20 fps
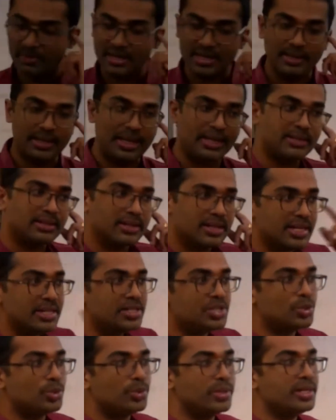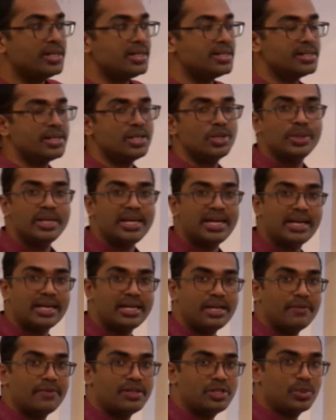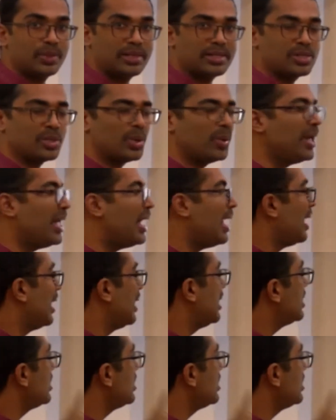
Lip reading: being that each student is a unique individual. So it